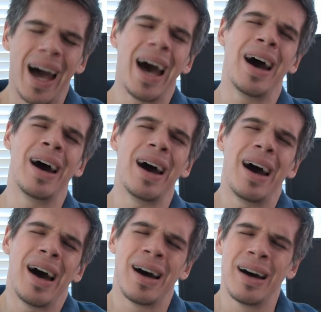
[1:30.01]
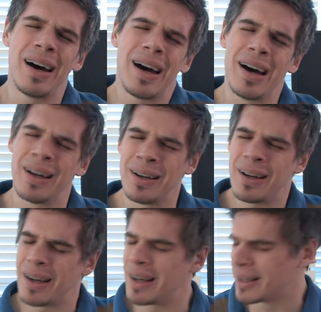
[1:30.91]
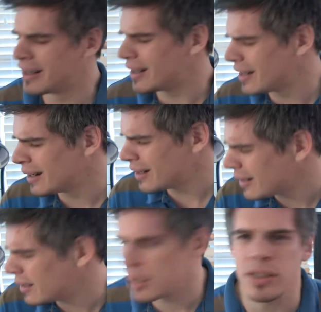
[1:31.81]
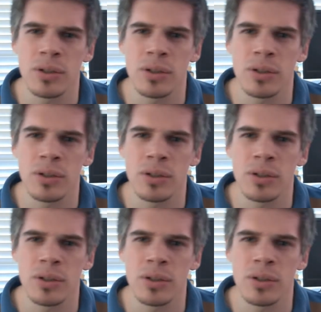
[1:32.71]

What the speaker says: Oh, oh, oh, oh, oh, oh.